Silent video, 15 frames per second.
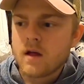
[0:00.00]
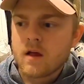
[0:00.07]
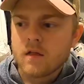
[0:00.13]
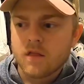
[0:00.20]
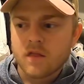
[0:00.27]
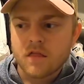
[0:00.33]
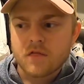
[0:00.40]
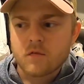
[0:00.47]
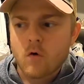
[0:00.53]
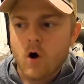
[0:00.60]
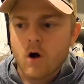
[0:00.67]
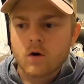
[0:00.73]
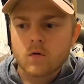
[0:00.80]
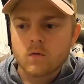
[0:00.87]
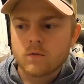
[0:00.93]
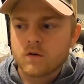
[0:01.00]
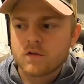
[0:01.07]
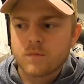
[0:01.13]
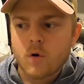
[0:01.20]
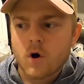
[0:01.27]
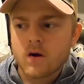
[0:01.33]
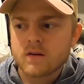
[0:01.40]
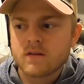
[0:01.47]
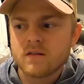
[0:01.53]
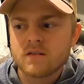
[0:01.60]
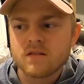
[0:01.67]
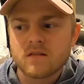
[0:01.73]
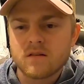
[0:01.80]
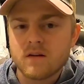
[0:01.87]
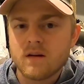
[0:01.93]
The throttle response
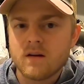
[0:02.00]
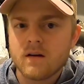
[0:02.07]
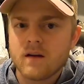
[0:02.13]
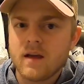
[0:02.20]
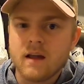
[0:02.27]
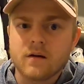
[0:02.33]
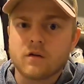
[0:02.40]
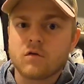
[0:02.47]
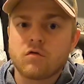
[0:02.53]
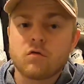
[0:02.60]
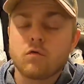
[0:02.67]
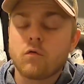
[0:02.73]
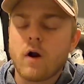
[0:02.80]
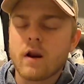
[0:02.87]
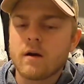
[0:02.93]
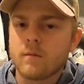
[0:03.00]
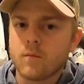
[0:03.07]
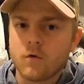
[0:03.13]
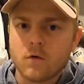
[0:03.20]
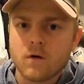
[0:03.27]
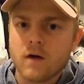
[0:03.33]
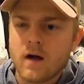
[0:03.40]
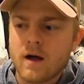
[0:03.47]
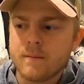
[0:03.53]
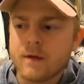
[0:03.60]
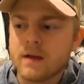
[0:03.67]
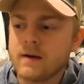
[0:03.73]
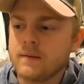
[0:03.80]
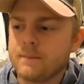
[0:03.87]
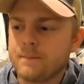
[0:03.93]
is incredible. I
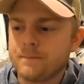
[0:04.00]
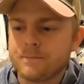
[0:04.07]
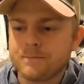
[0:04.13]
mean,